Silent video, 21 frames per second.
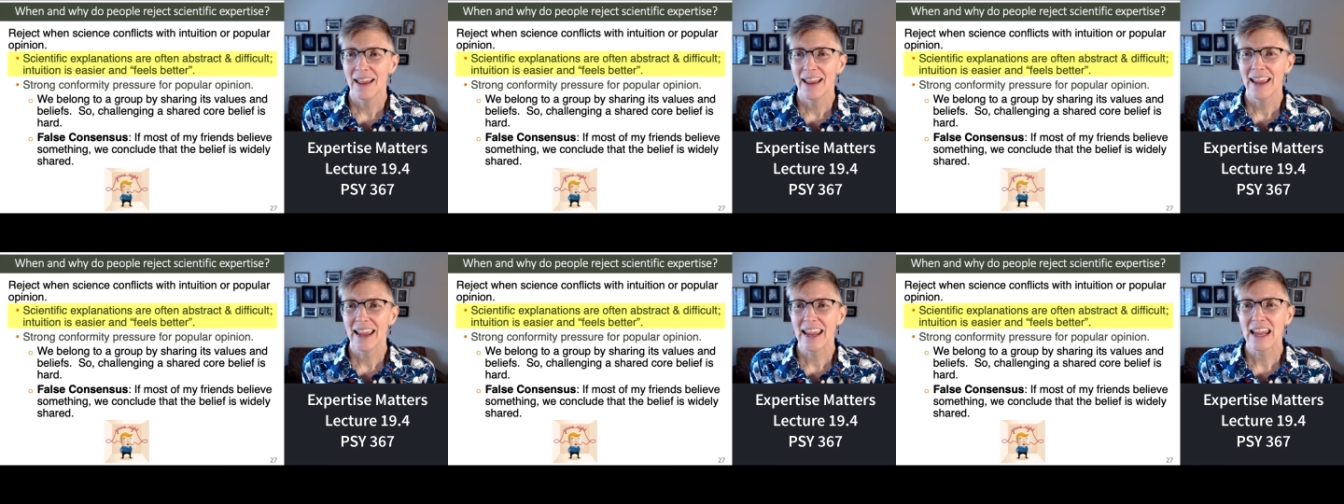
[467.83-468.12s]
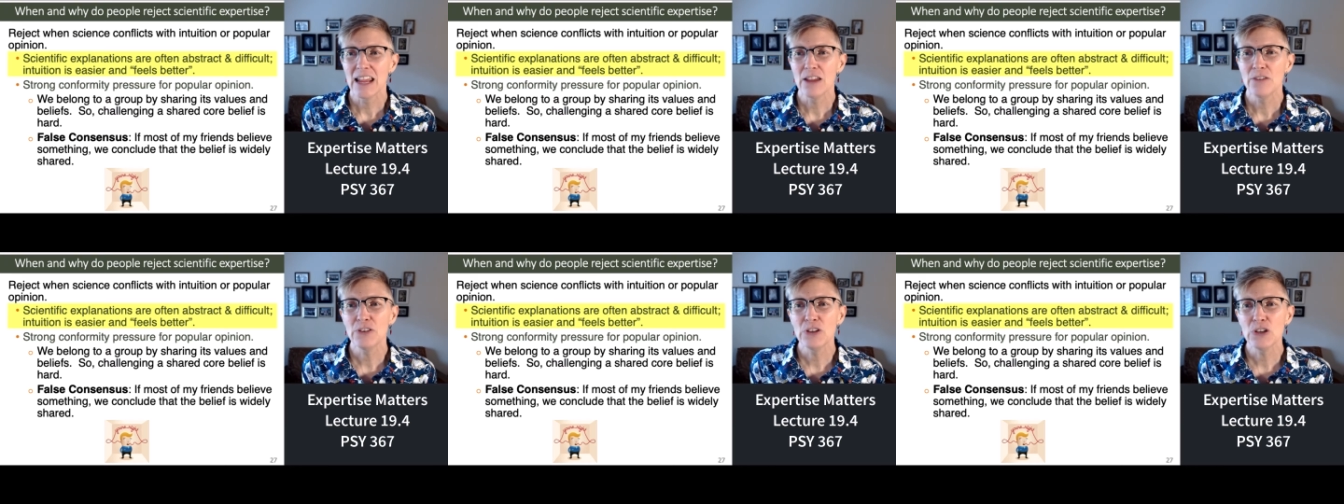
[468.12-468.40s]

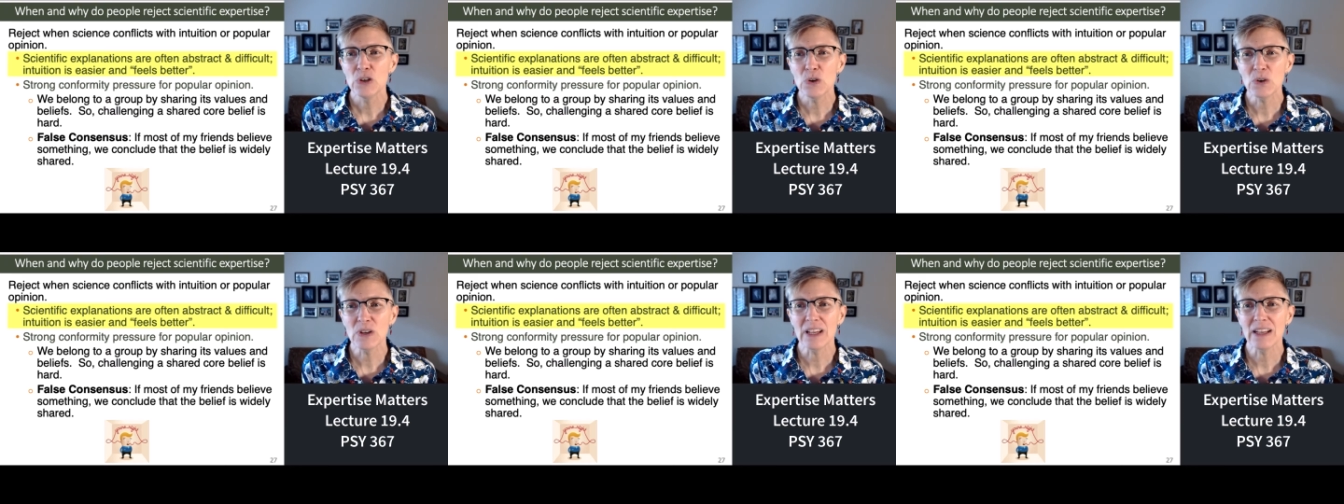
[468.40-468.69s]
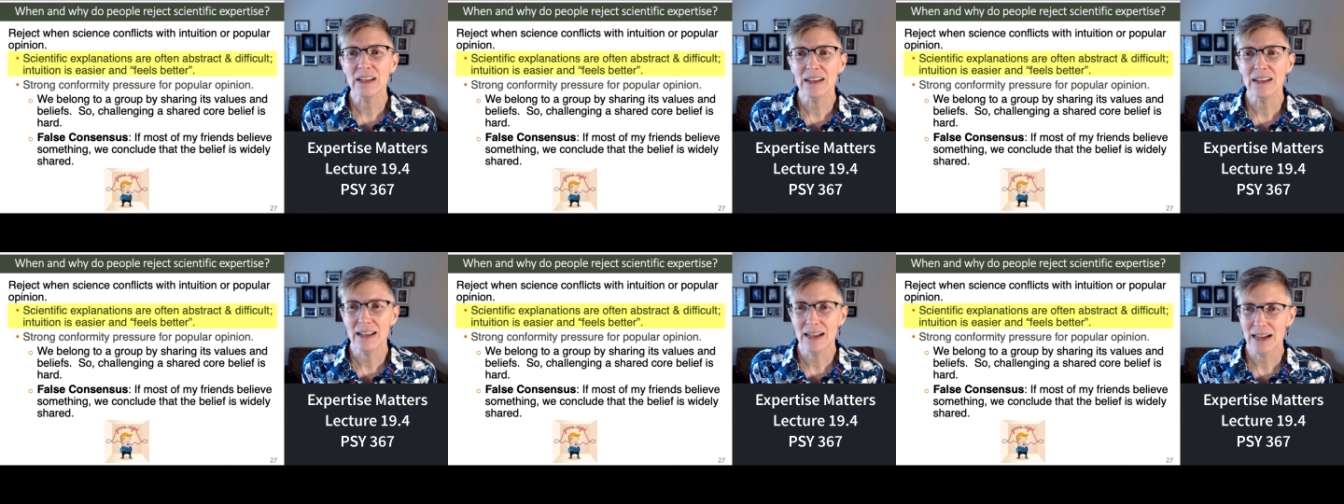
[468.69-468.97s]
If you can
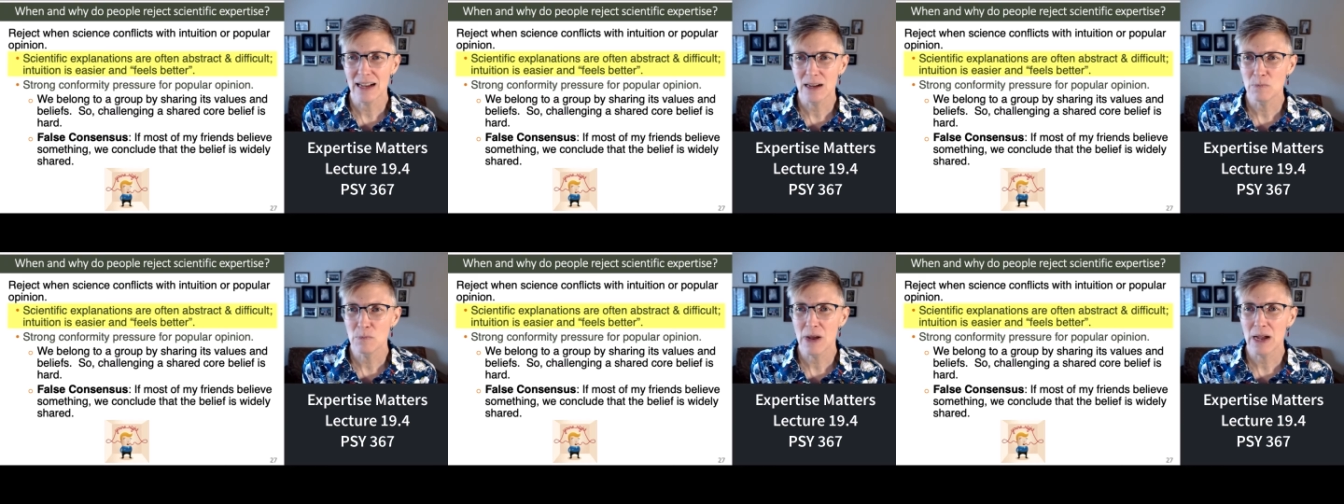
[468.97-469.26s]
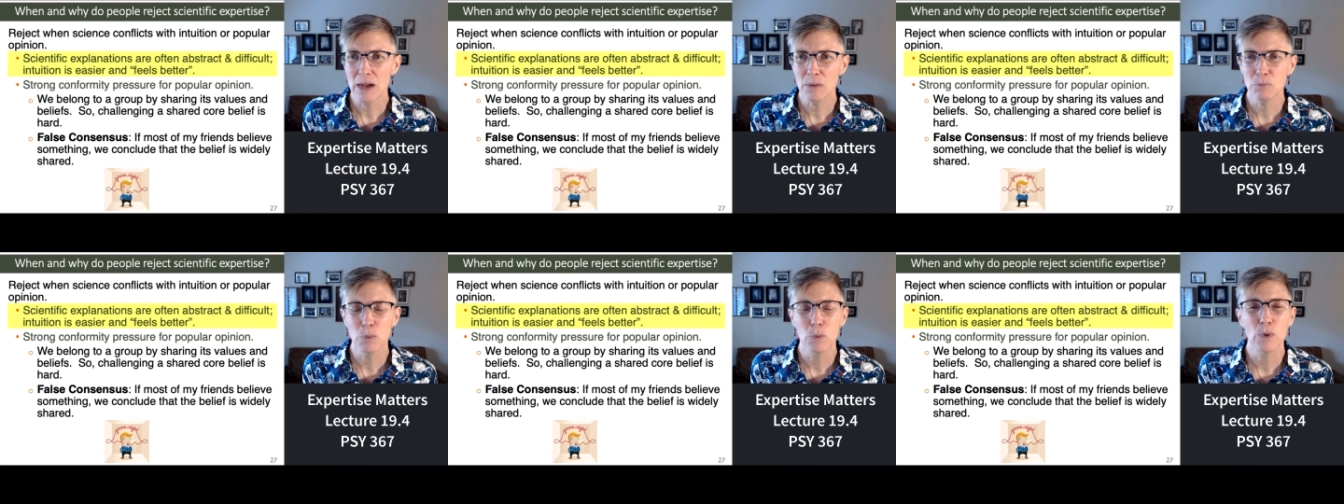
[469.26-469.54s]
come
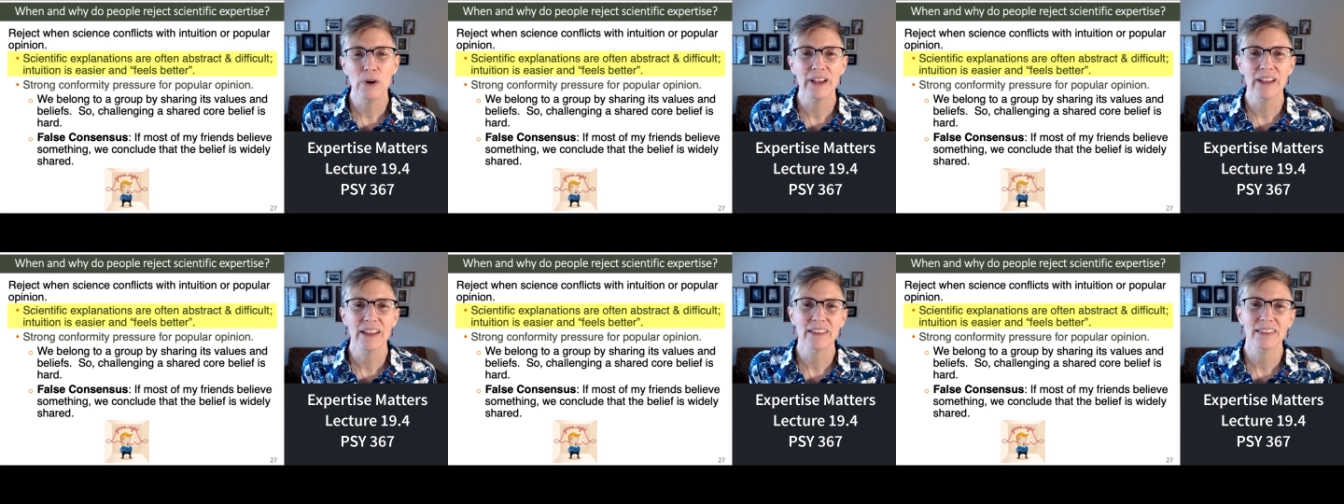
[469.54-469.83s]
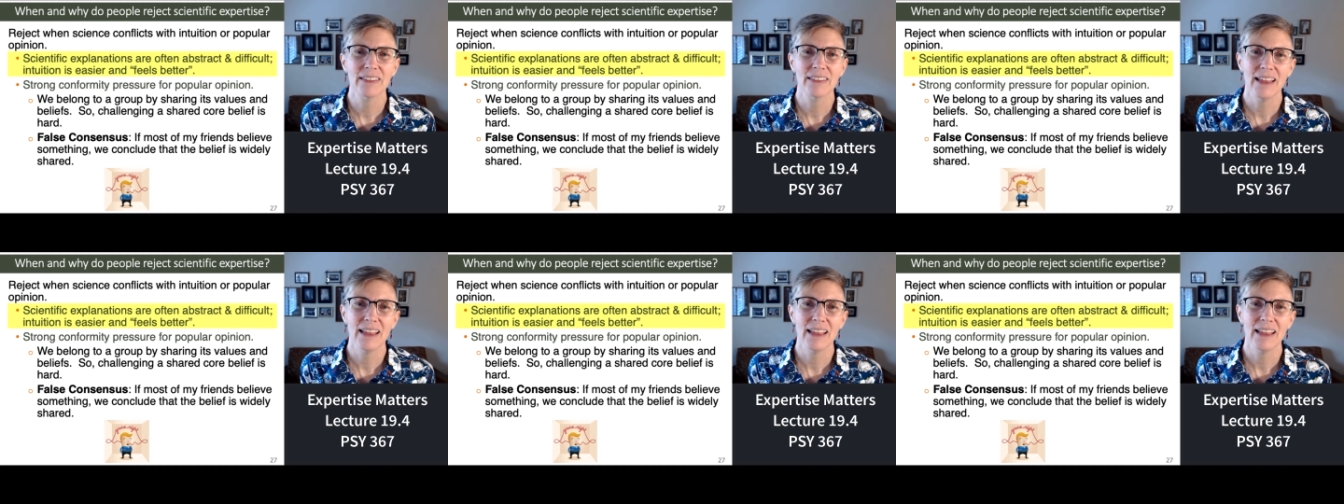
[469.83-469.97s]
up with